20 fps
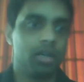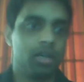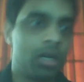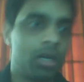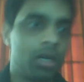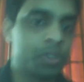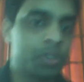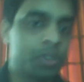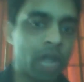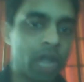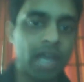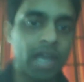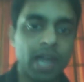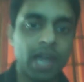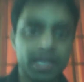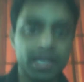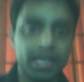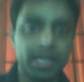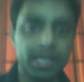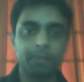So hi
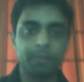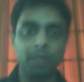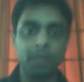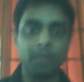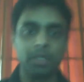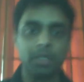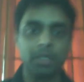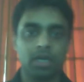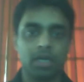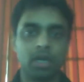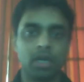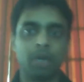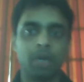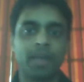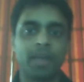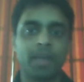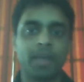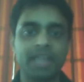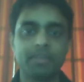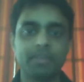guys,
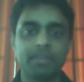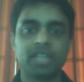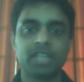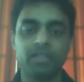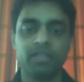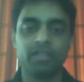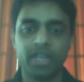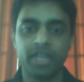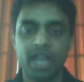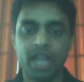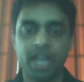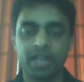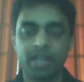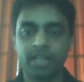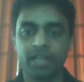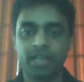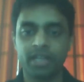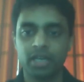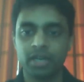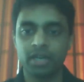my name is Advai
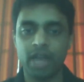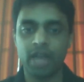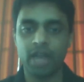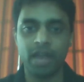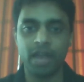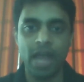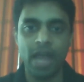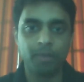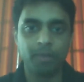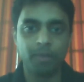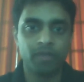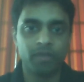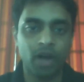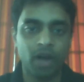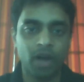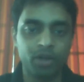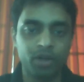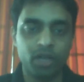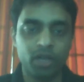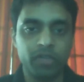Dandekar and I'm the
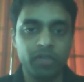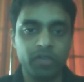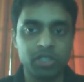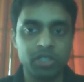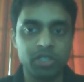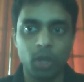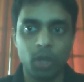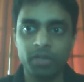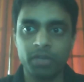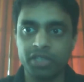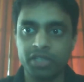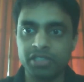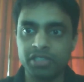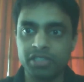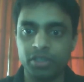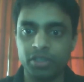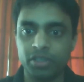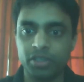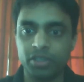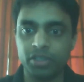founder of Kazob Career
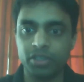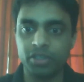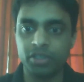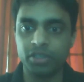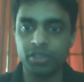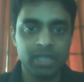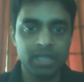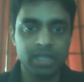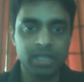Solutions.